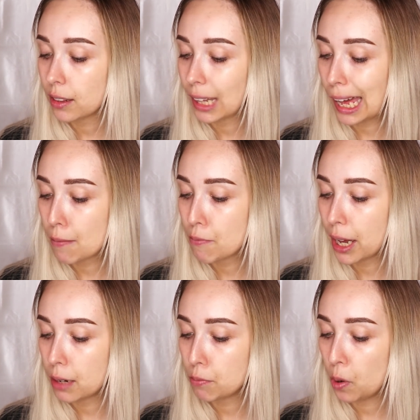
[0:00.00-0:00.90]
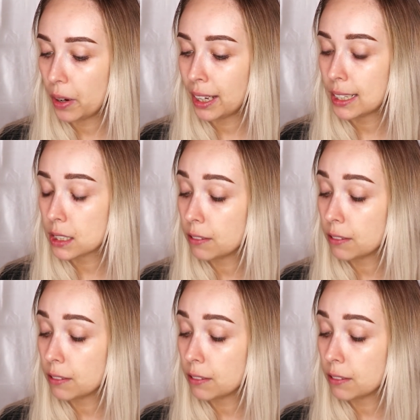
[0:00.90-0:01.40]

that bad boy is